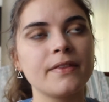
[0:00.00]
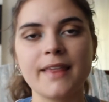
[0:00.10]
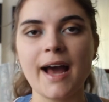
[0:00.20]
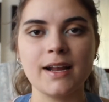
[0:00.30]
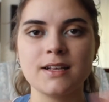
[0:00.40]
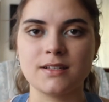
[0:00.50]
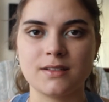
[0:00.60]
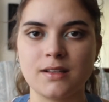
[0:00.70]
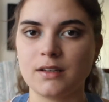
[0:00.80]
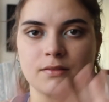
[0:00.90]
that
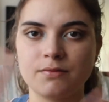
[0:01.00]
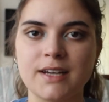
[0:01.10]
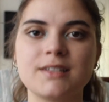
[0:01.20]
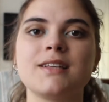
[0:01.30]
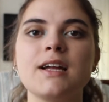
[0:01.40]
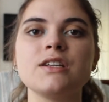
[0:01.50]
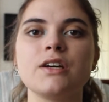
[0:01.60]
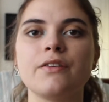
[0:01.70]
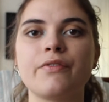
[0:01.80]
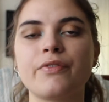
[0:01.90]
is the extent
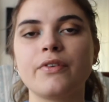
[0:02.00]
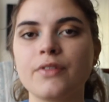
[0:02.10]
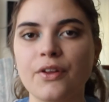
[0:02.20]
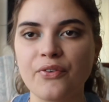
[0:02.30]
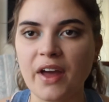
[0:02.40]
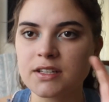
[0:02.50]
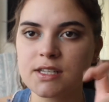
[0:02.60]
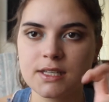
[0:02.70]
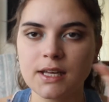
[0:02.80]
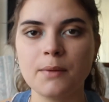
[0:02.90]
of the
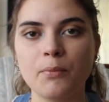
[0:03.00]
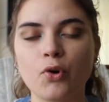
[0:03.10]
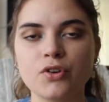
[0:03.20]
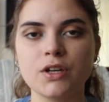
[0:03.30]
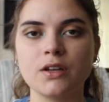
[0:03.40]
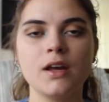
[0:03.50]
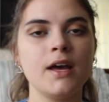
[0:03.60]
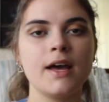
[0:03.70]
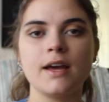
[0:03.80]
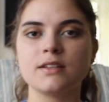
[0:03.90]
fantasy portion,
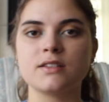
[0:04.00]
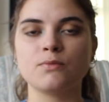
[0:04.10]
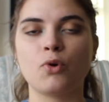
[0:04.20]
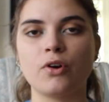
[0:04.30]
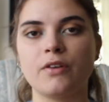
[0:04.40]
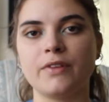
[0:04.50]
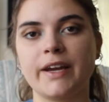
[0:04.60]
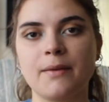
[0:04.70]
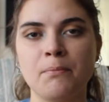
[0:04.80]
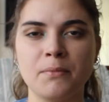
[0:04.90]
and it's more of
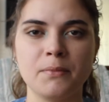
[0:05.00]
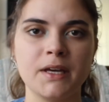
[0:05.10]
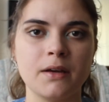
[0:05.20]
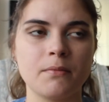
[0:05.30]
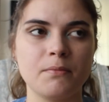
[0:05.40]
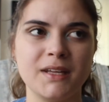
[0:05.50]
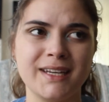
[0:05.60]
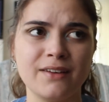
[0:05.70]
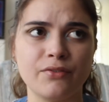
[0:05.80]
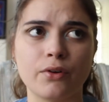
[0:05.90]
like a
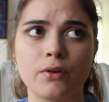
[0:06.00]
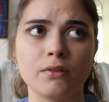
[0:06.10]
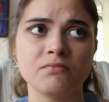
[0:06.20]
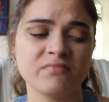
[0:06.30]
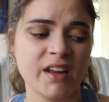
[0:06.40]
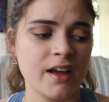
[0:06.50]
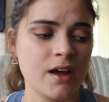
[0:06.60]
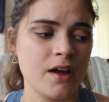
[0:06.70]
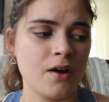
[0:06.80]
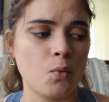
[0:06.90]
medieval
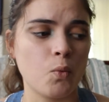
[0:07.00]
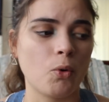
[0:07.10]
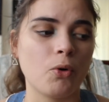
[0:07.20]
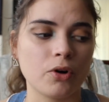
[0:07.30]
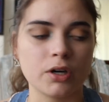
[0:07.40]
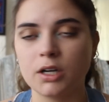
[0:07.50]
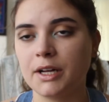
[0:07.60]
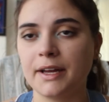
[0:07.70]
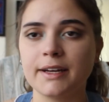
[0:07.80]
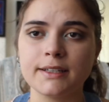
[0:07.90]
war
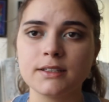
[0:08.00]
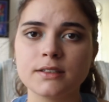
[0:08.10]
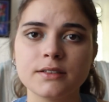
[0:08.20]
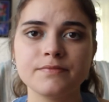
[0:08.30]
and